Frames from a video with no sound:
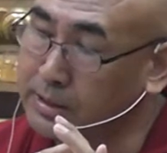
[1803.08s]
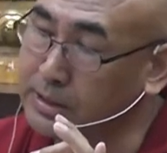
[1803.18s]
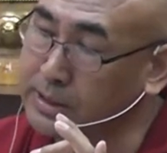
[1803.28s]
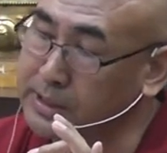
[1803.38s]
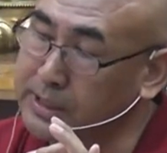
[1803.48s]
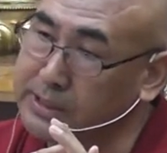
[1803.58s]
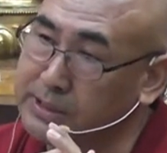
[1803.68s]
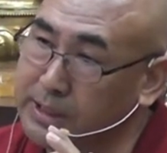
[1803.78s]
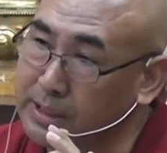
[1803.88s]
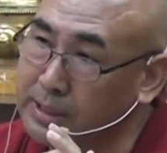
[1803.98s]
This hand
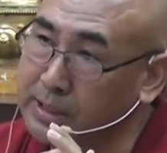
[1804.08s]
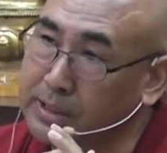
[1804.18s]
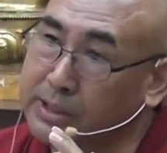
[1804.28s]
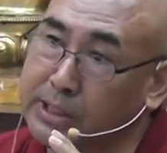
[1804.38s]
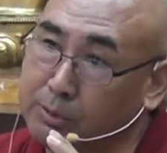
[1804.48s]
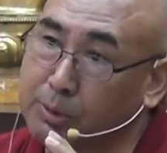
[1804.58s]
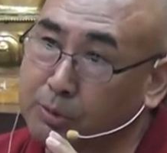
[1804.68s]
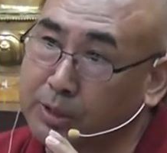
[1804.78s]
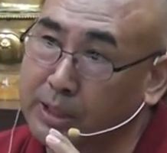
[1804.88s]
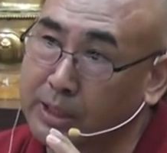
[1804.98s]
is the giving
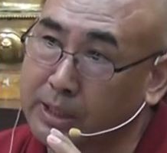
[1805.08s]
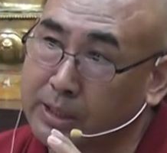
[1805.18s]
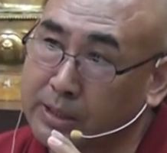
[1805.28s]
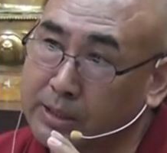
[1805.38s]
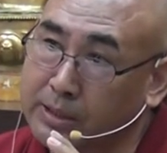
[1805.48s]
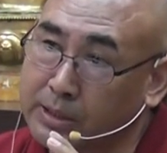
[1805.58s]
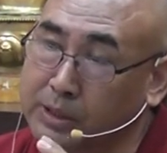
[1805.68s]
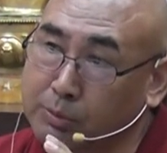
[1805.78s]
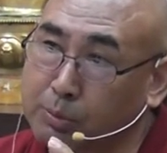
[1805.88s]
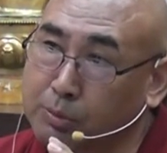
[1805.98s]
mudra.
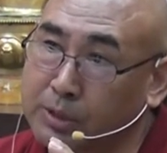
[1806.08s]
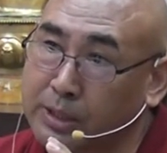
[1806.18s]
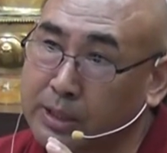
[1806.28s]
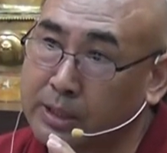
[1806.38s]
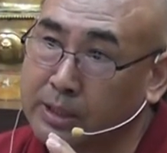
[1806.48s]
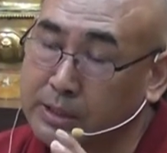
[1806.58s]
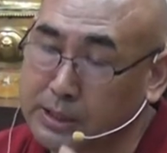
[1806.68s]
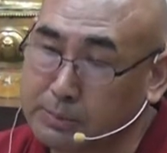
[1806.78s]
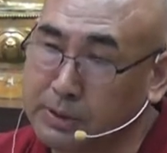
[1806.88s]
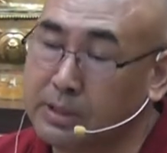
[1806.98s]

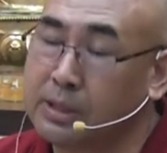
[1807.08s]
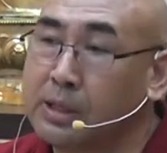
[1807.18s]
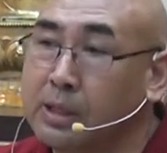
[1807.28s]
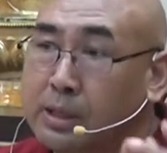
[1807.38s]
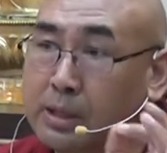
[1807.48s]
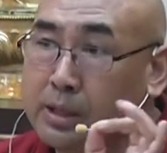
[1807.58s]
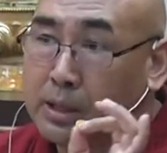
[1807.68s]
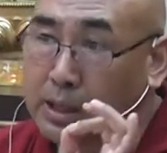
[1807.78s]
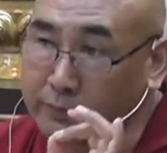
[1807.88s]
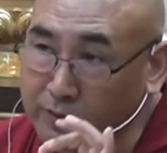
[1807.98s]
That means
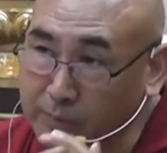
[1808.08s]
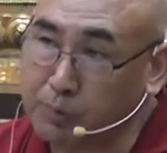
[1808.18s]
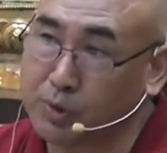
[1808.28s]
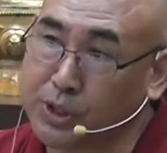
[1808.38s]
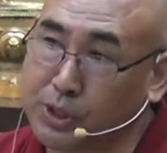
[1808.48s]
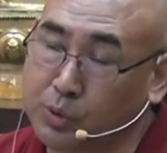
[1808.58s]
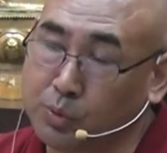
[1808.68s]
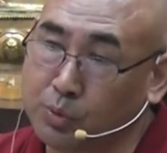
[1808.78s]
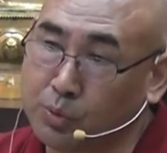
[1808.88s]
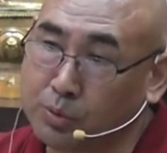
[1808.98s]
I will protect
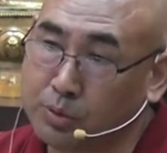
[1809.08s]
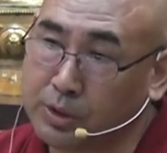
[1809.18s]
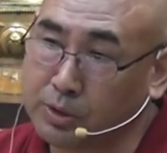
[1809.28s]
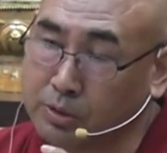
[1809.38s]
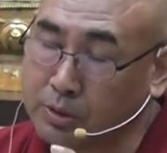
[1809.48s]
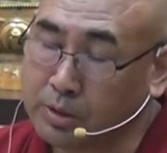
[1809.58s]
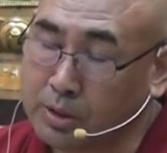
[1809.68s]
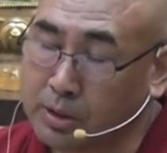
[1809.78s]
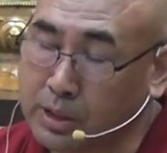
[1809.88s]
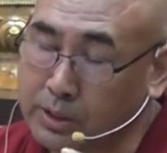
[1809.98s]
you, you know,
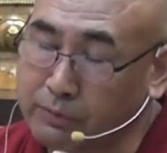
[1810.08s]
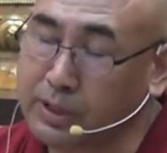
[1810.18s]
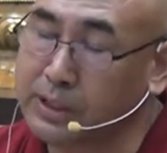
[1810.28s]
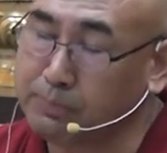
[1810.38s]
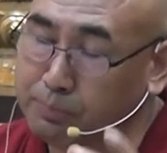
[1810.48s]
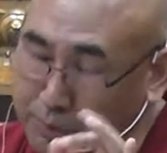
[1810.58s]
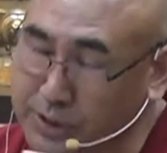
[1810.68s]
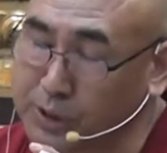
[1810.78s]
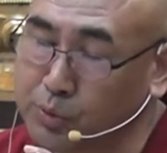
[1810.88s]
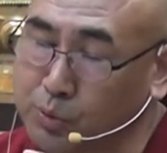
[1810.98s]
I will
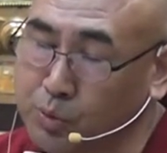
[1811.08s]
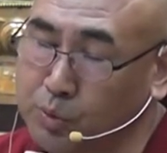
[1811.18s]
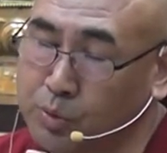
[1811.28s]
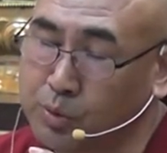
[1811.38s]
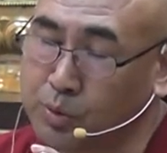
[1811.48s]
protect you